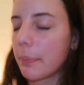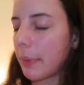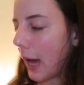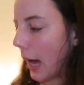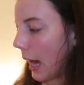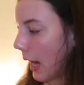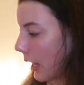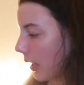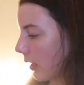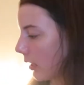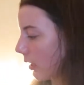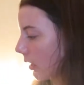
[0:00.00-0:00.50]

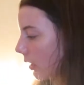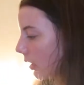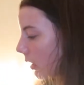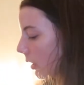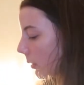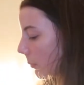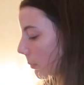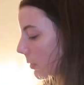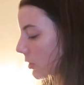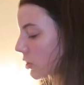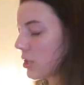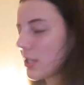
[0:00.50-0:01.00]
bad,
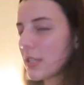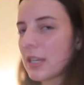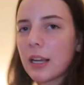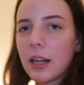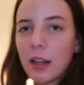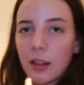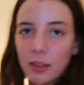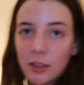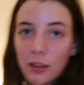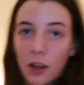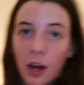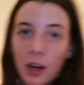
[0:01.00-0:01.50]
but just like
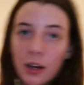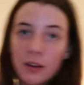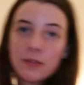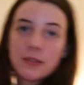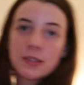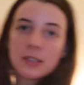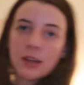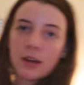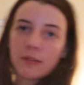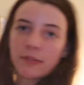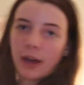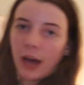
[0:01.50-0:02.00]
a lot of
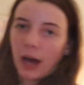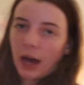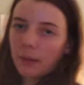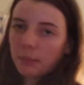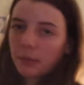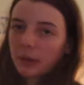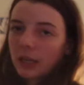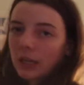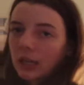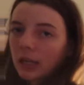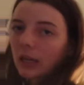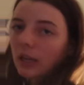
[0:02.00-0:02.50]
stuff
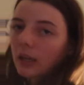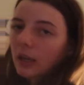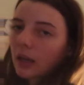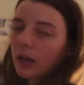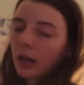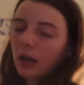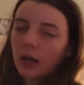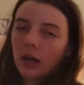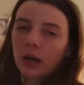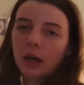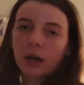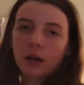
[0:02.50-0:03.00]
happening
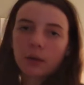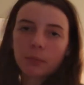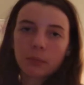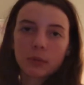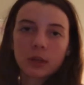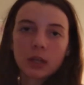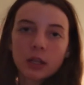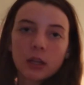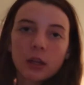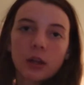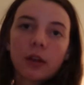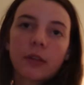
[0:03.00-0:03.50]
um,
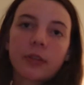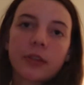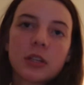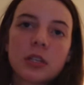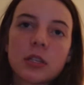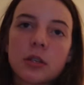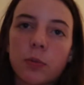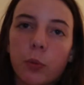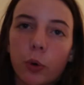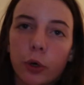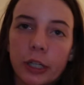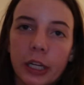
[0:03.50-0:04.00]

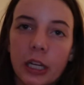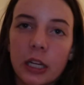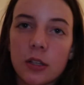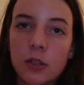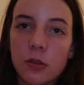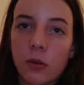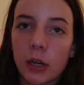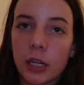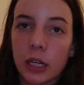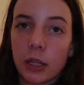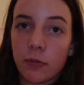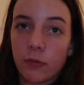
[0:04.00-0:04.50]
this morning.
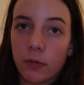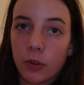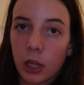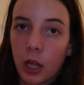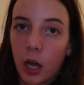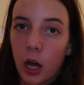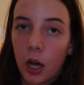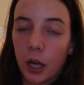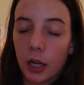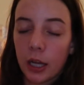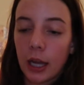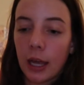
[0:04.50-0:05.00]
So I didn't
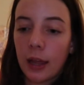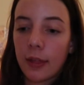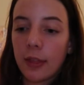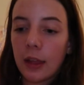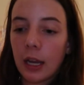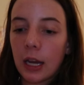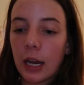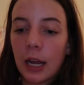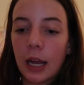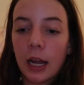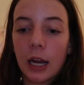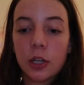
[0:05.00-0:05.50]
vlog. And
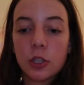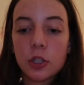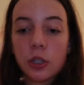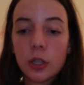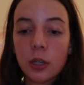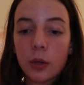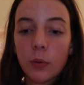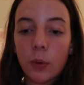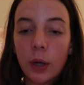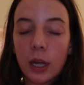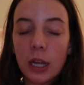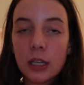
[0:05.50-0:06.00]
then I
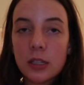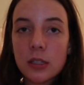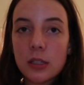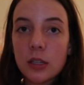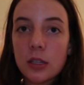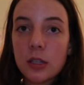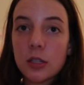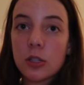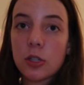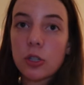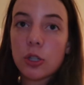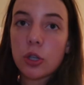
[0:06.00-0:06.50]
actually went
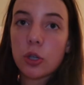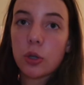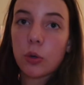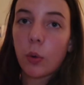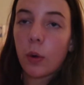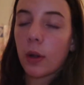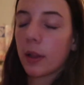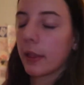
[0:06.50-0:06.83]
to